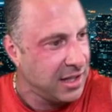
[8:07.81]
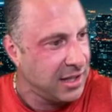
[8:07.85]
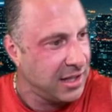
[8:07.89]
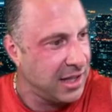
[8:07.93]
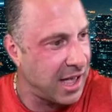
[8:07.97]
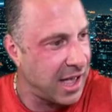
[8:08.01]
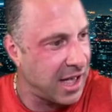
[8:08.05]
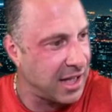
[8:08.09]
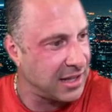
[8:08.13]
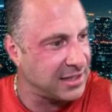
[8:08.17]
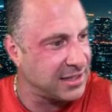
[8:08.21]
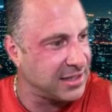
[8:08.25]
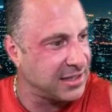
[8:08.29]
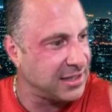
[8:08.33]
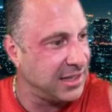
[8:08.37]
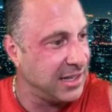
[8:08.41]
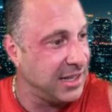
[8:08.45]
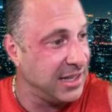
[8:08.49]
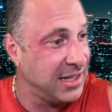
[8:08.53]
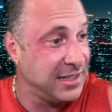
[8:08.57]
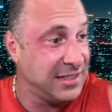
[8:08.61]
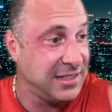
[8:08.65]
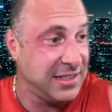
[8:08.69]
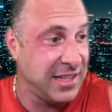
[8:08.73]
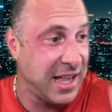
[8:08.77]
Yes,
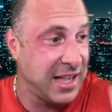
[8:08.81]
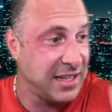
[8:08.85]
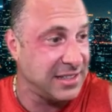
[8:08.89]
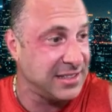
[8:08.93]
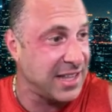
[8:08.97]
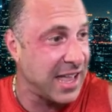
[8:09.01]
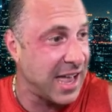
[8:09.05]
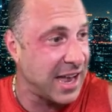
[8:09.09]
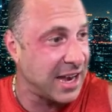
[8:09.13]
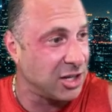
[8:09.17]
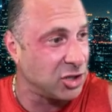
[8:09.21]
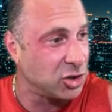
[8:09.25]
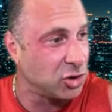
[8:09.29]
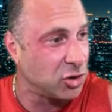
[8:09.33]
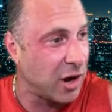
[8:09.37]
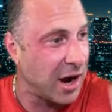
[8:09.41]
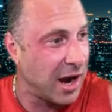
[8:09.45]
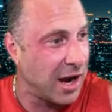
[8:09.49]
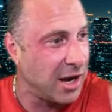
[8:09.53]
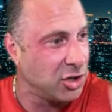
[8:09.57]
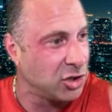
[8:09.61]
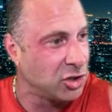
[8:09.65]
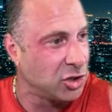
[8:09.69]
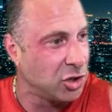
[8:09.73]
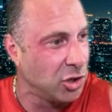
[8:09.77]
ECA stack is
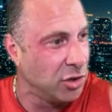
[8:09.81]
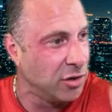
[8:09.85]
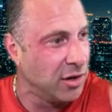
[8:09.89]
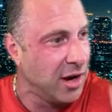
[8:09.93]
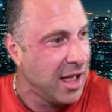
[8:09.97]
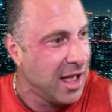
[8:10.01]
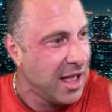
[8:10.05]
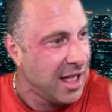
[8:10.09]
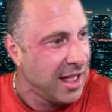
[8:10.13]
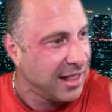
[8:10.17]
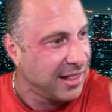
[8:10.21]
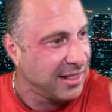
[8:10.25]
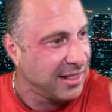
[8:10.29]
tried and true.